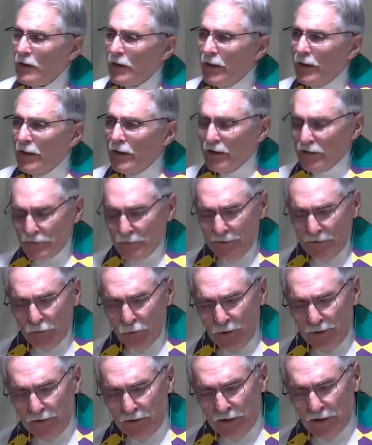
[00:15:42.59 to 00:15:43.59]
and it's
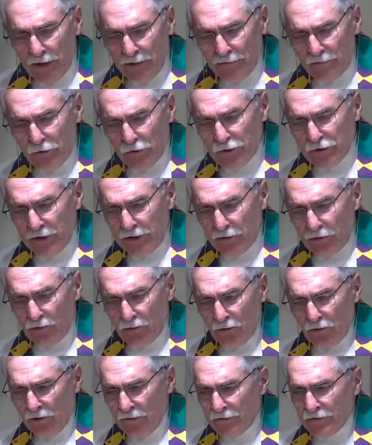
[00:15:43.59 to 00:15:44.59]
between the Governor
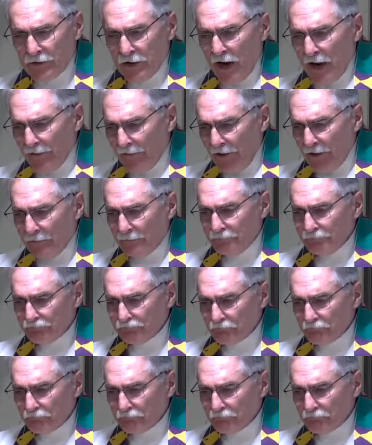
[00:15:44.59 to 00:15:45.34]
General of Java,